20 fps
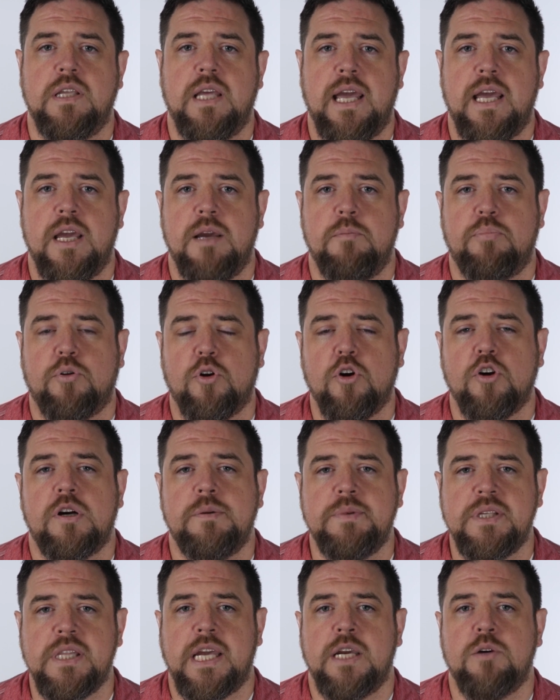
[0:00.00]
a
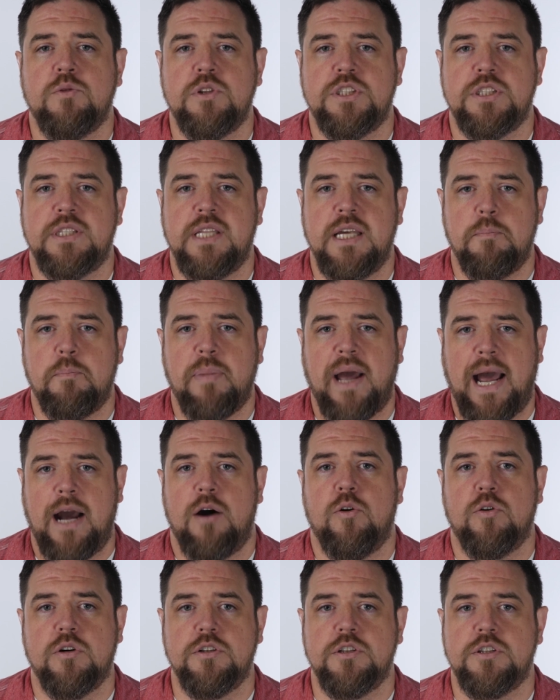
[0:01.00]
programming language that
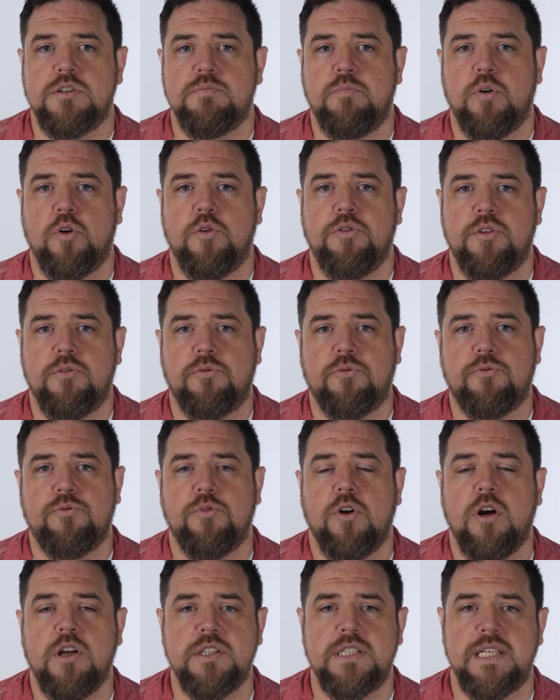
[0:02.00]
powers both the
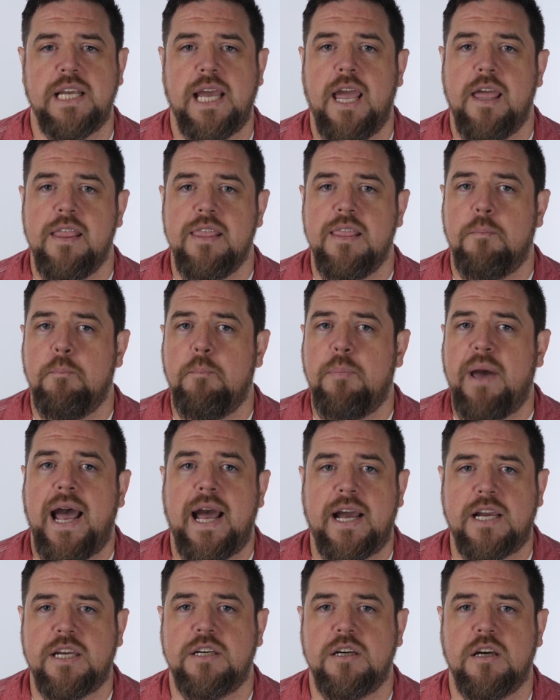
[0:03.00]
front and the
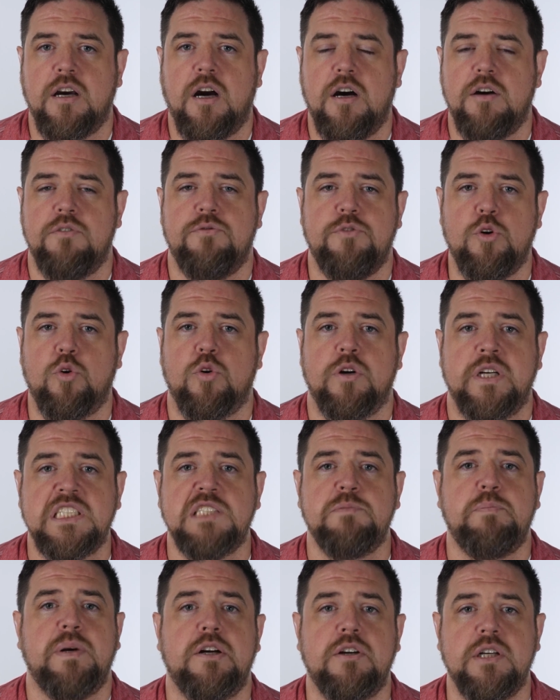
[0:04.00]
back of your
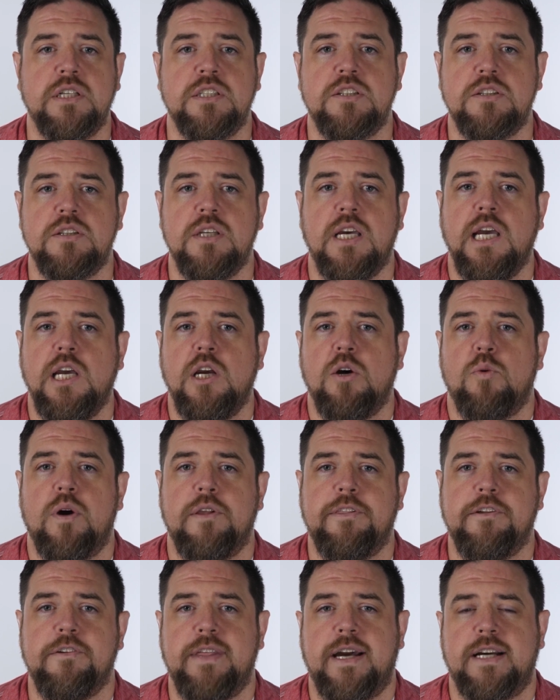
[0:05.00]
experience,
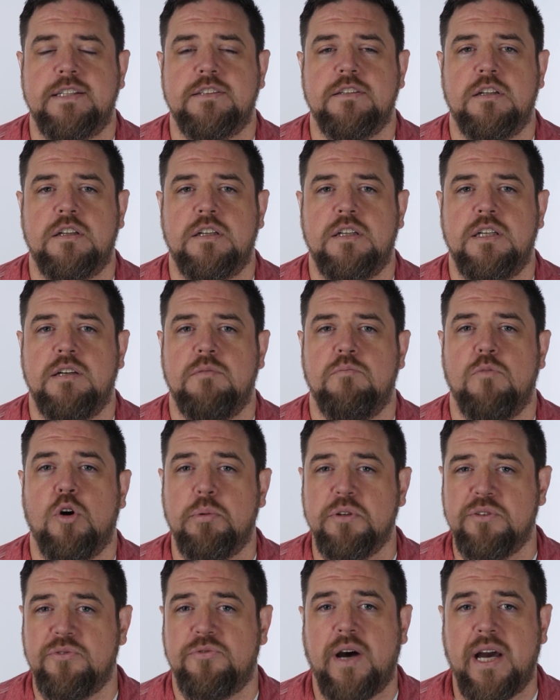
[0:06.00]
whether that's on a
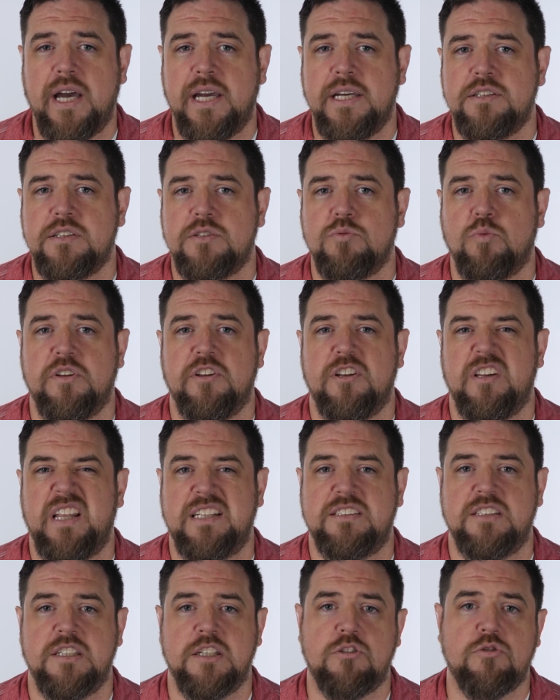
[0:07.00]
mobile device, whether
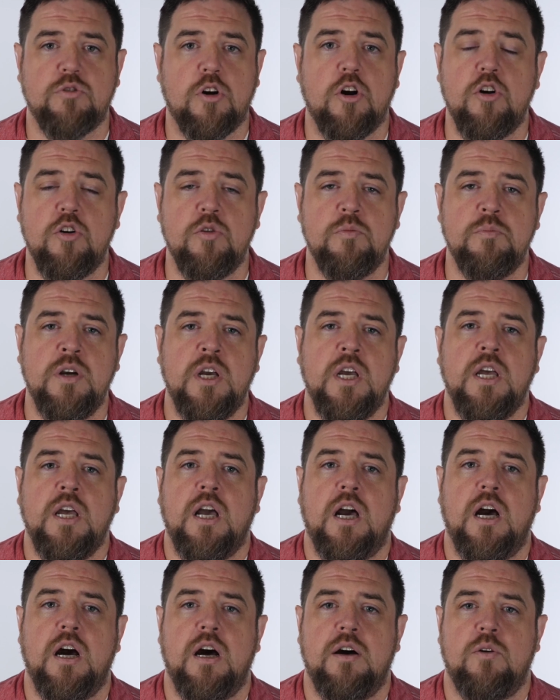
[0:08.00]
that's in Chrome,
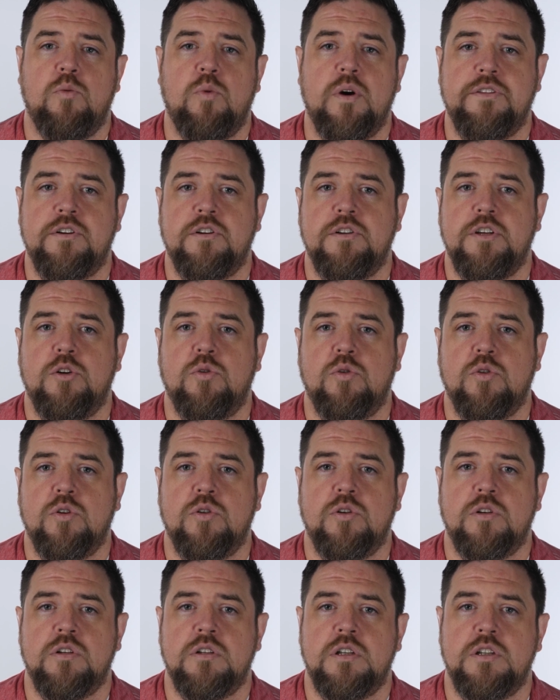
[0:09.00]
whether
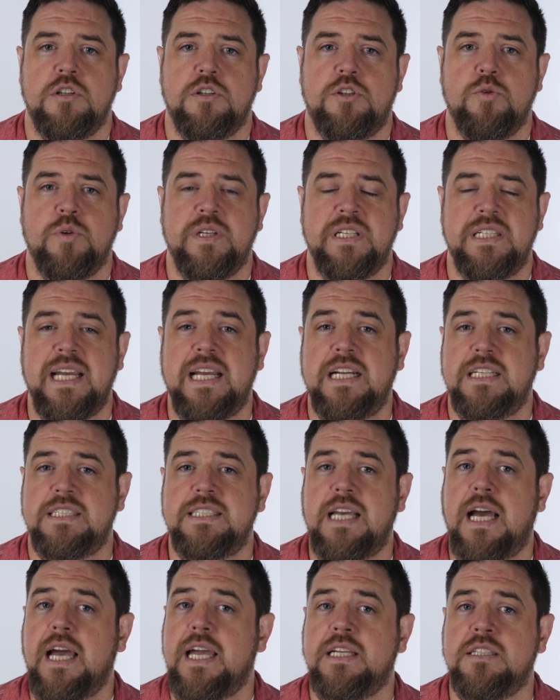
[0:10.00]
you're doing data
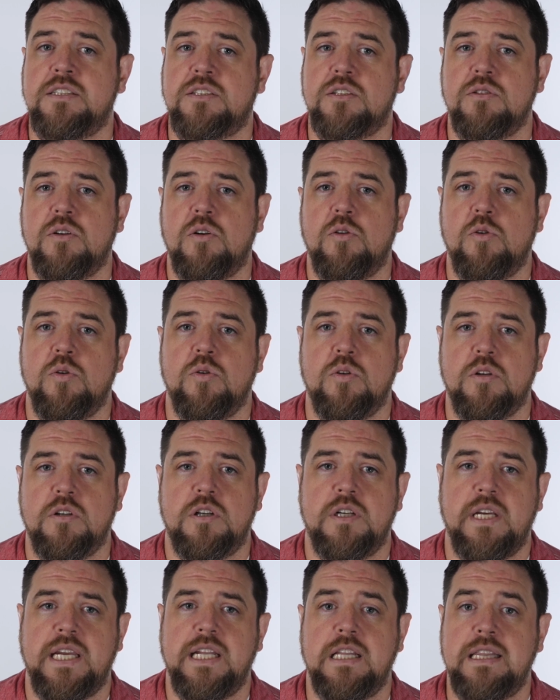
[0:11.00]
science
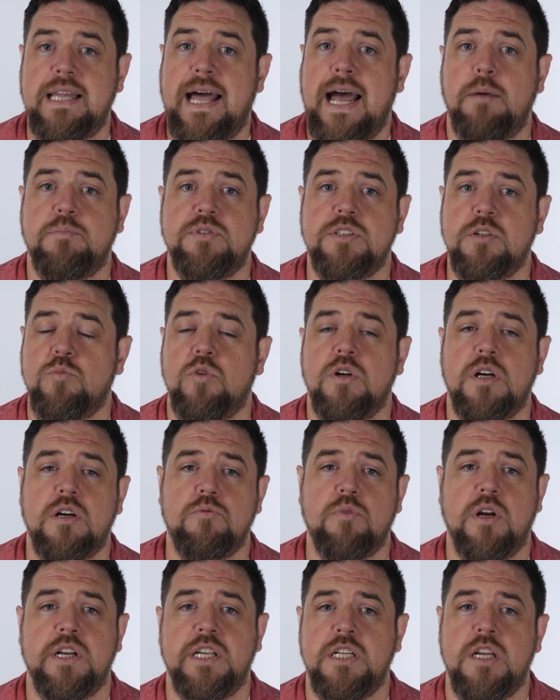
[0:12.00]
or in a lab
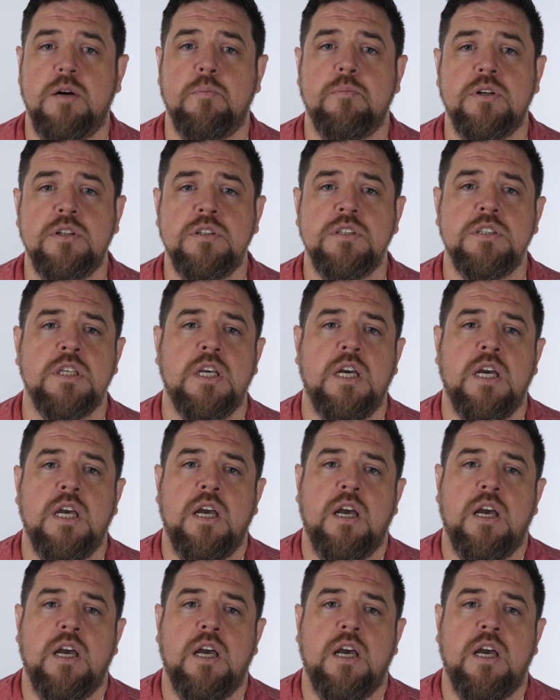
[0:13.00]
somewhere running numbers.